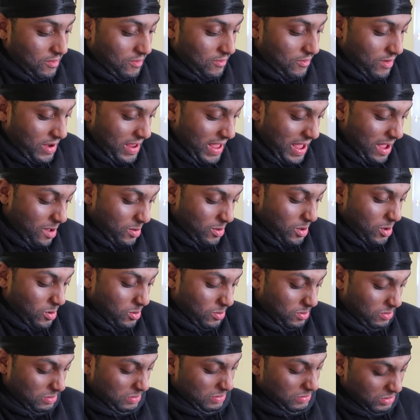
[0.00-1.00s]
Ronaldo.
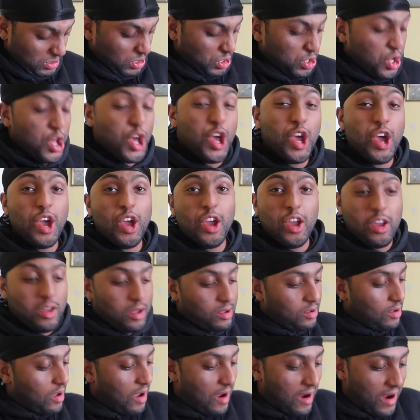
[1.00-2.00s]

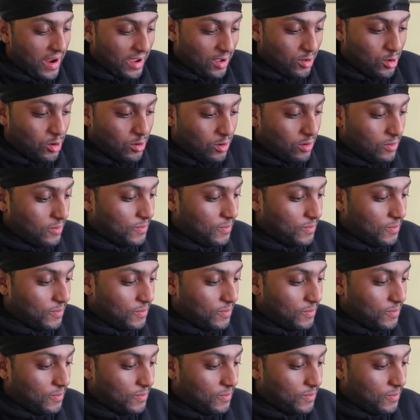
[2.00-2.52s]
All right, cool.